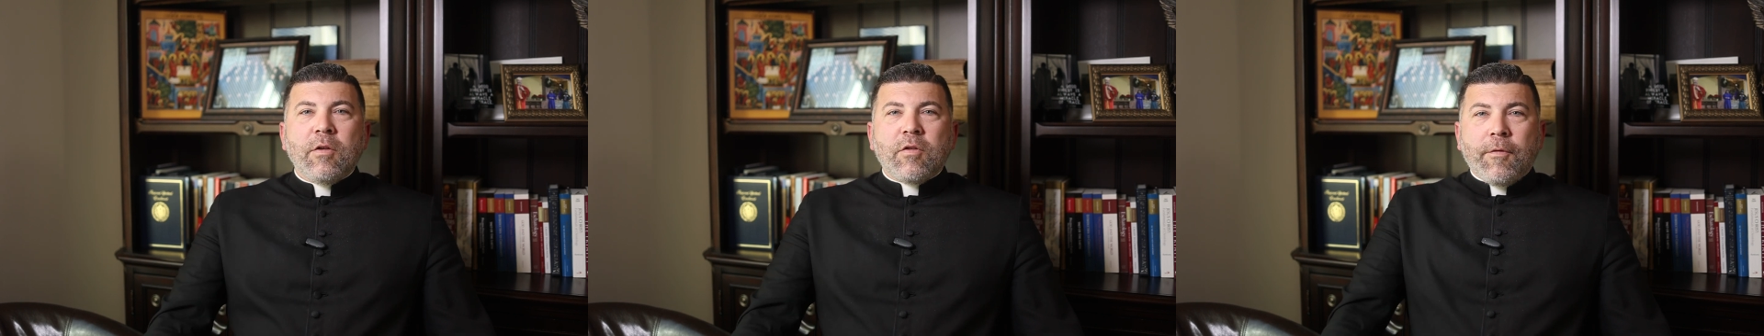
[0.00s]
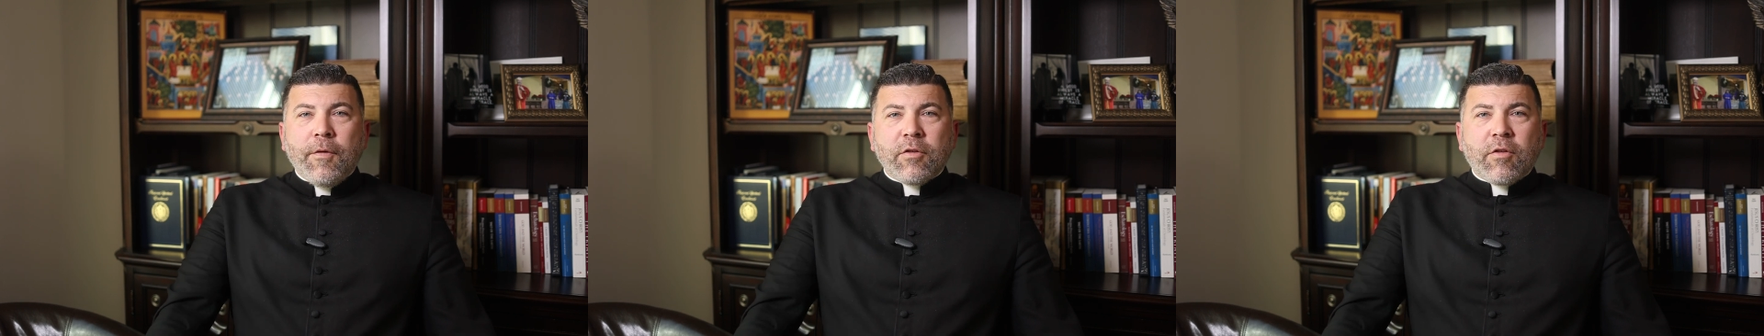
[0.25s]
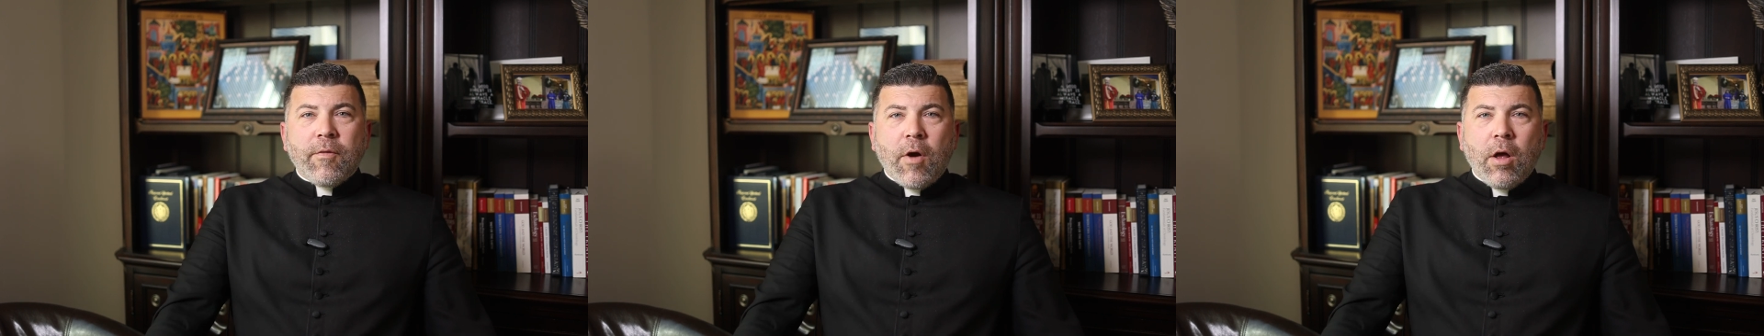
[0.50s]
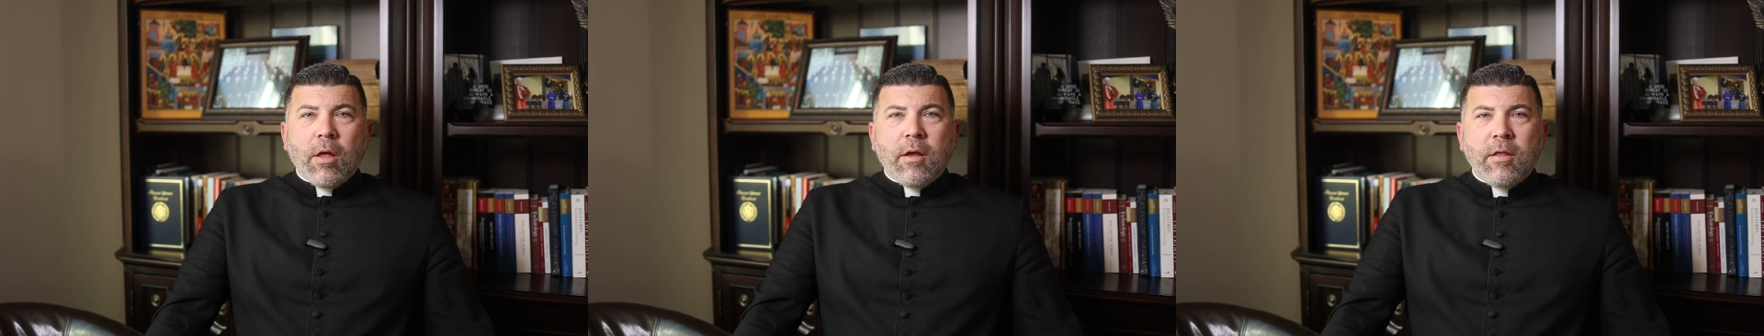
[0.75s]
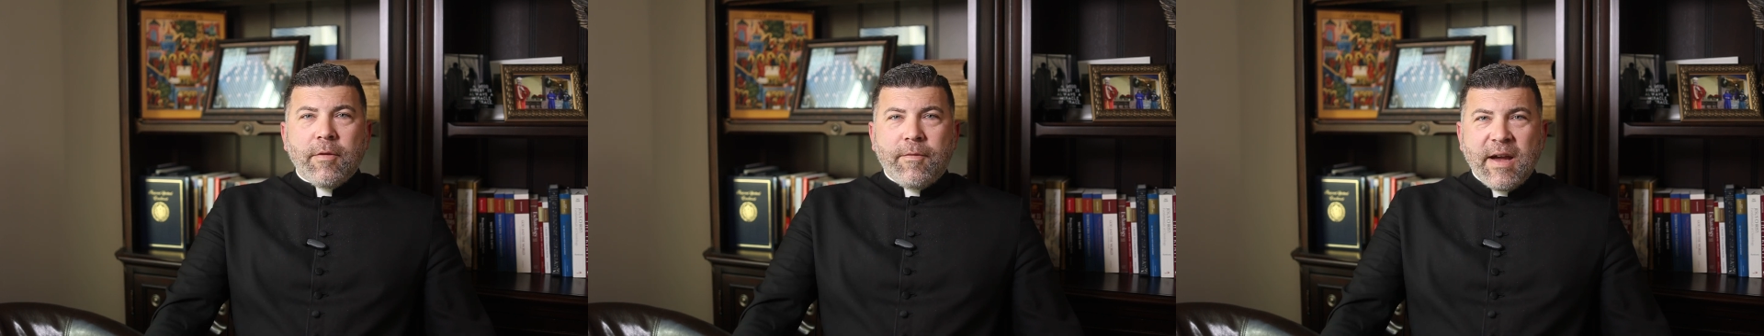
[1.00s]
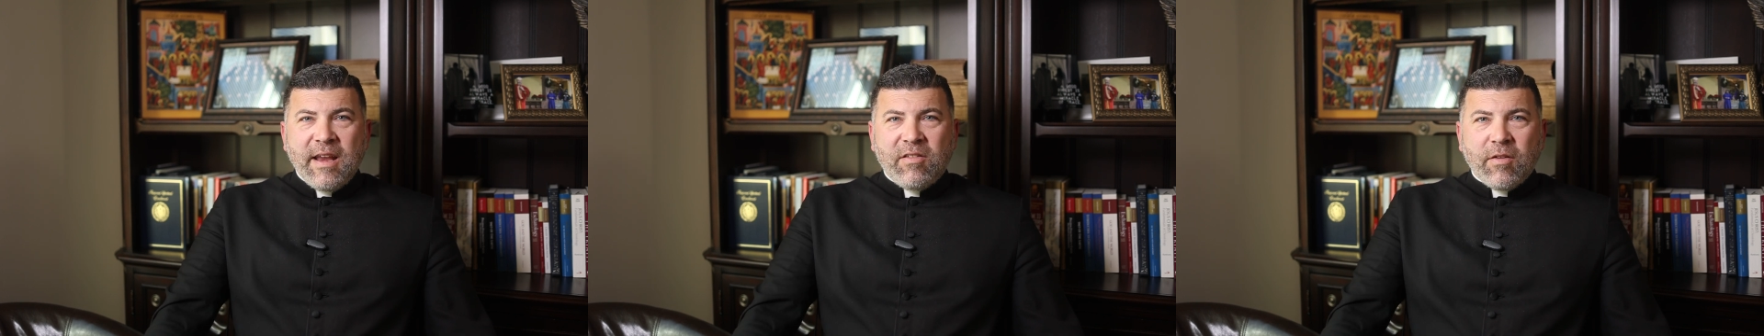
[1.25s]
So first of all, the
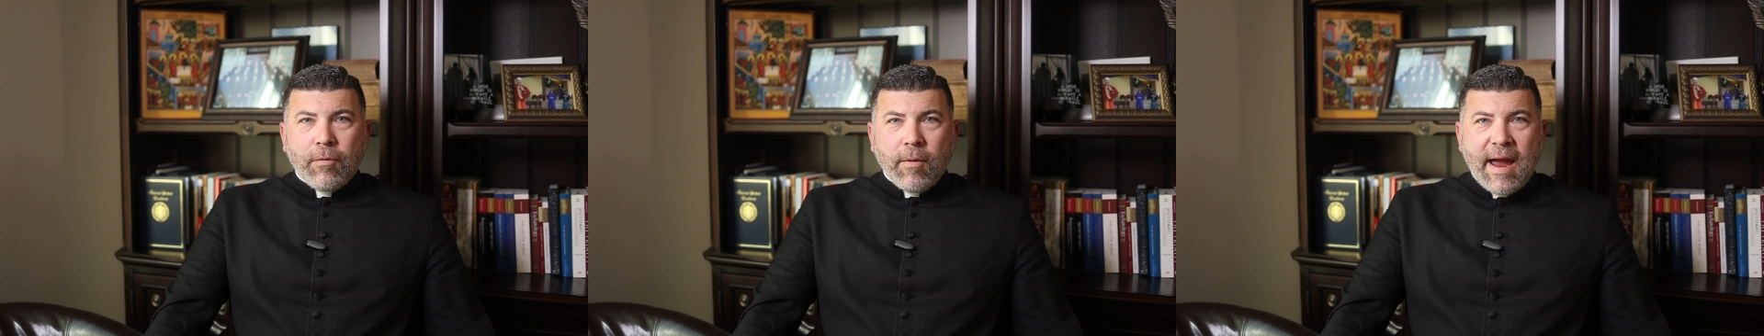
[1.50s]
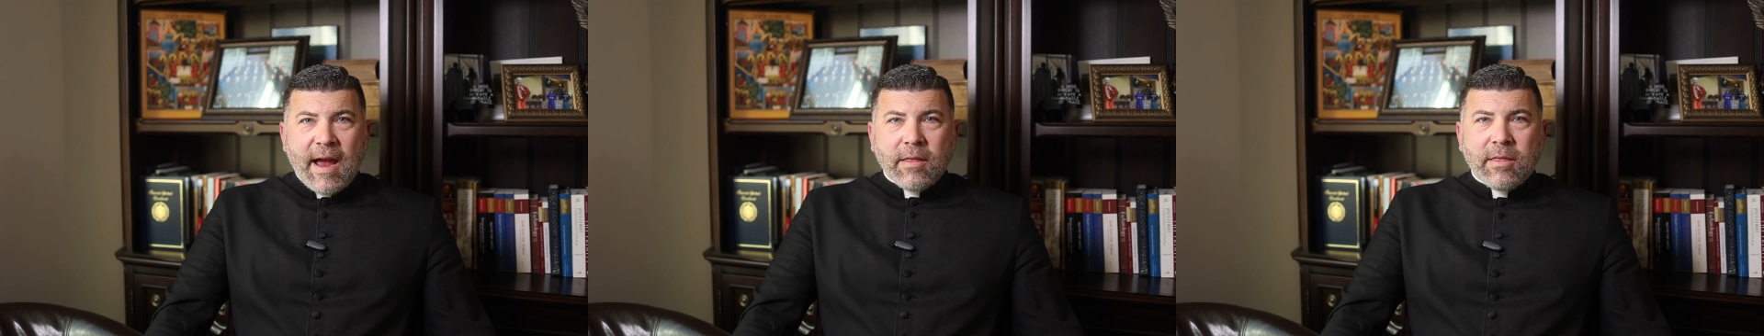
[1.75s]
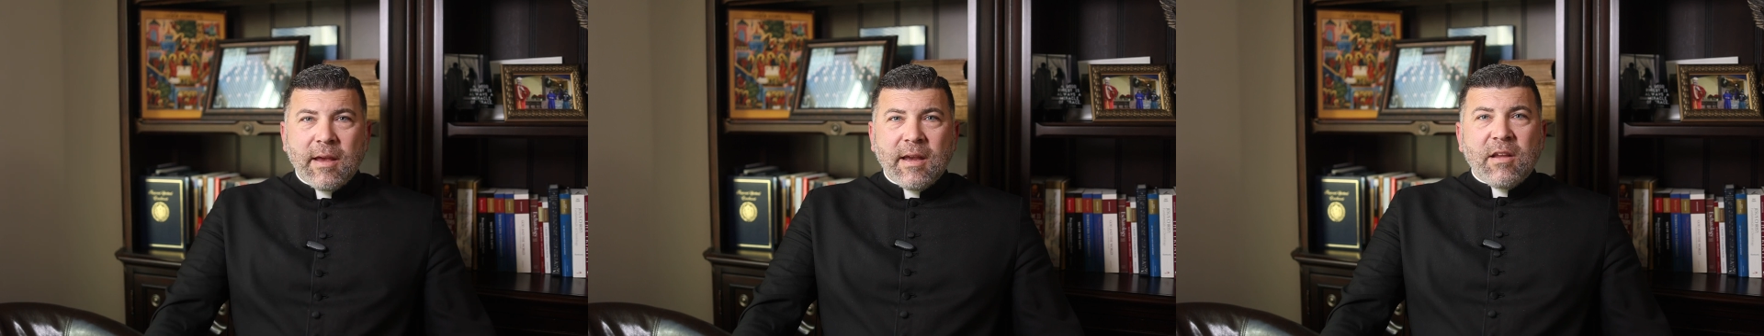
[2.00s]
vice of wrath